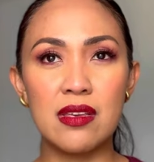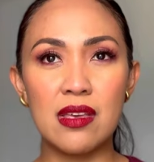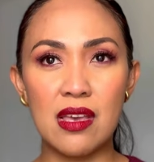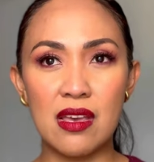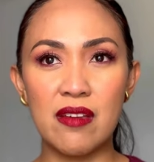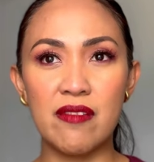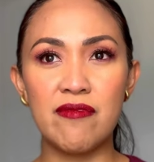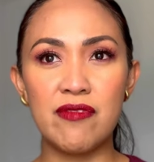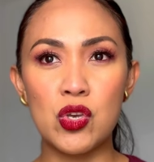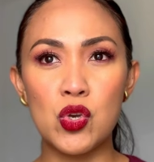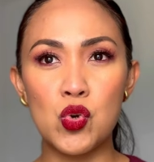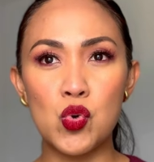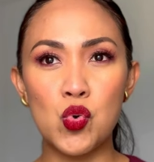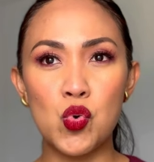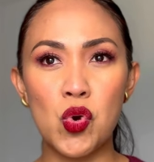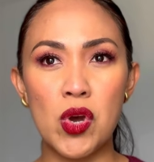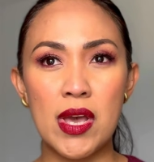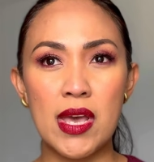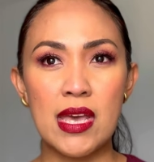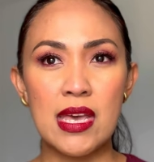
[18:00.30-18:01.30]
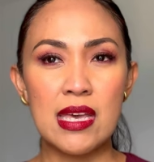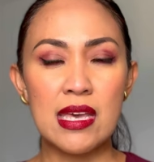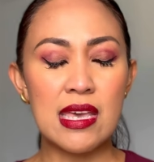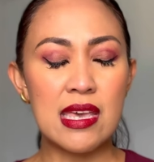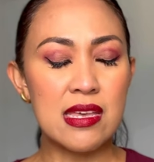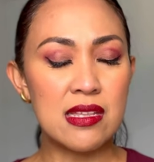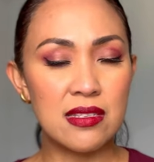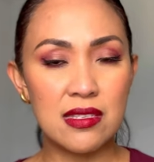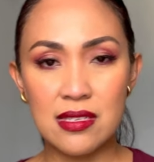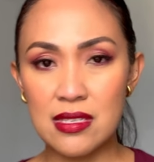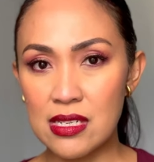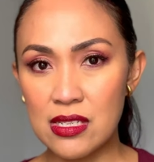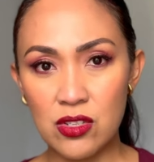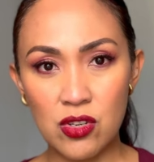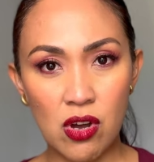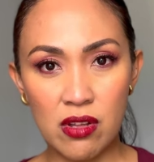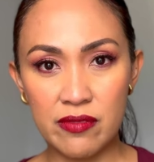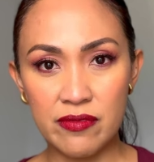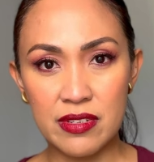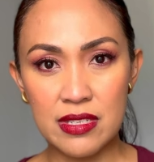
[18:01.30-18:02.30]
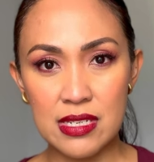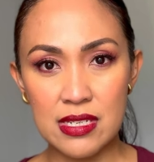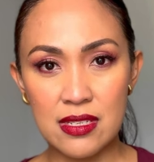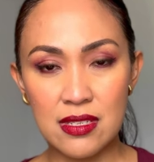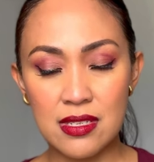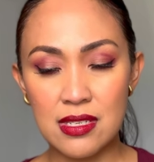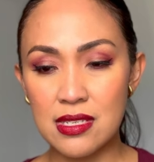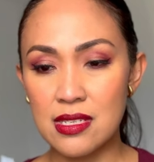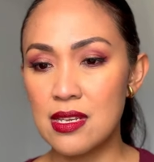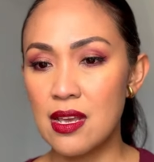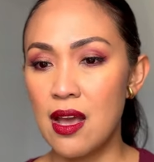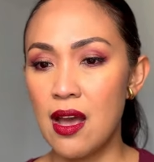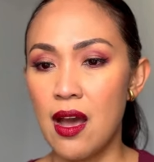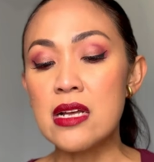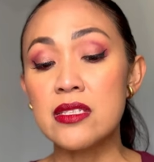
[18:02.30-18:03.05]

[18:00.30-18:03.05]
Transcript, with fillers: give you instant confidence.